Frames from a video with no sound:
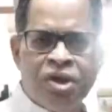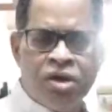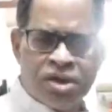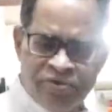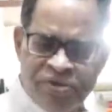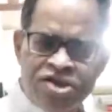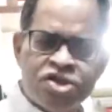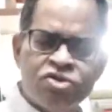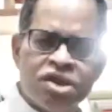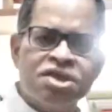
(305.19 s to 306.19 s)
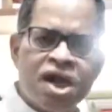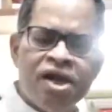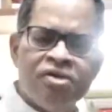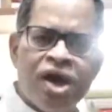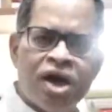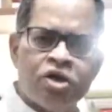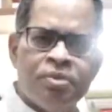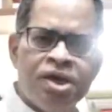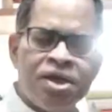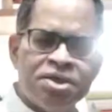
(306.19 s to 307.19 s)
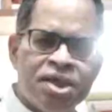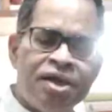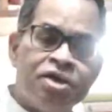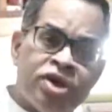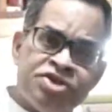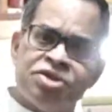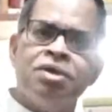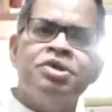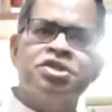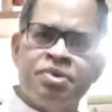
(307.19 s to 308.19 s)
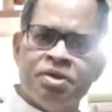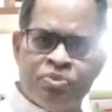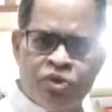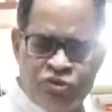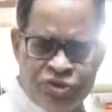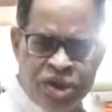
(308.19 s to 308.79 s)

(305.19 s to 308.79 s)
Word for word: Our defense to this kind of argument is that question must be improved.